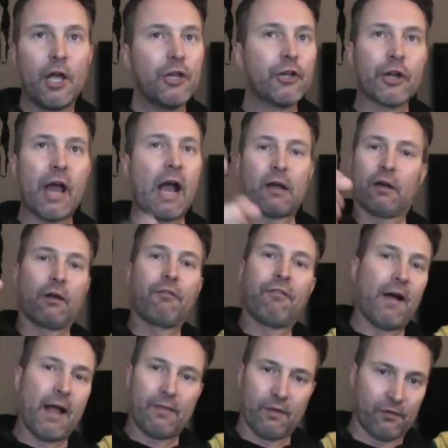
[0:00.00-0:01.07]
You're not gonna
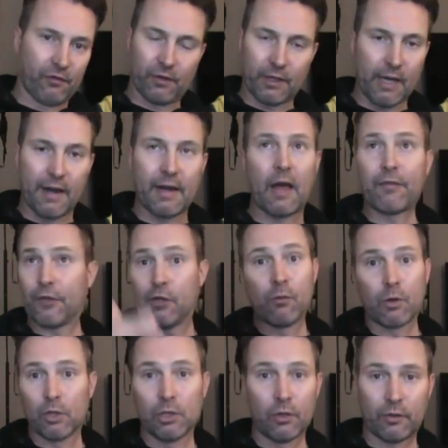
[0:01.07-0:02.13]
find this again. Not that
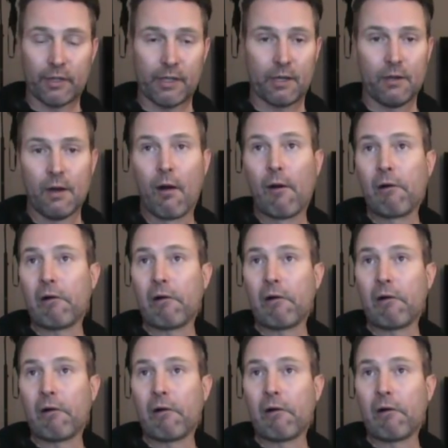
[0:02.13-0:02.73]
you were looking.